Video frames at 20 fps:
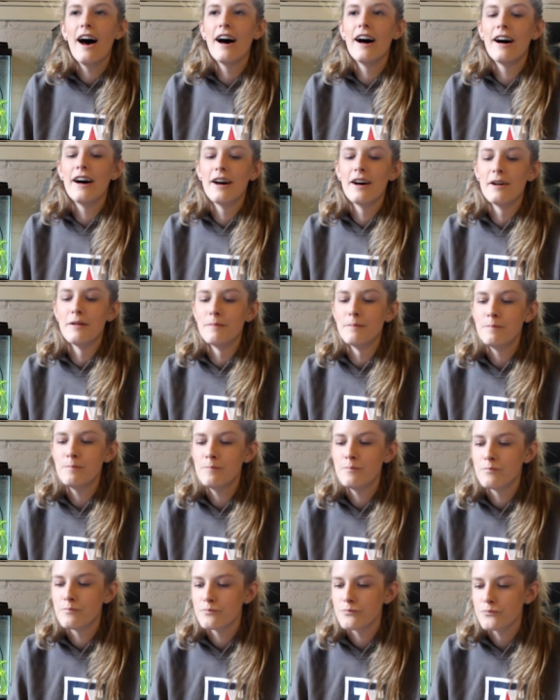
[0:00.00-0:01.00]
Um,
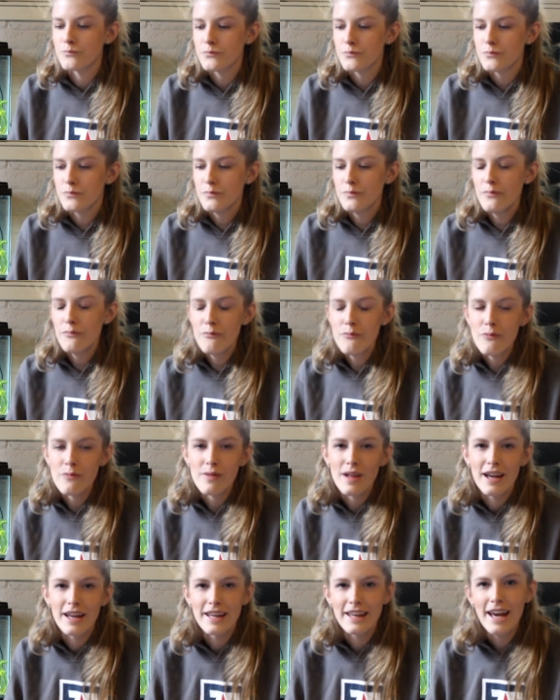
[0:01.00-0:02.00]

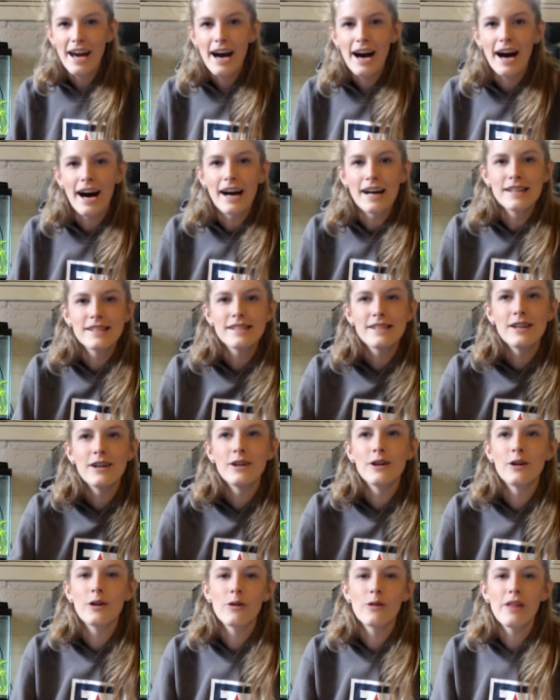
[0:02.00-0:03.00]
yeah,
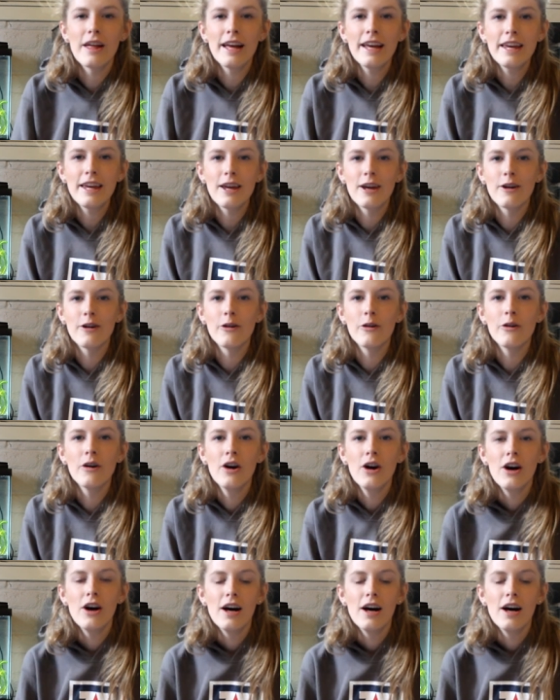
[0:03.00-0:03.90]
so thank you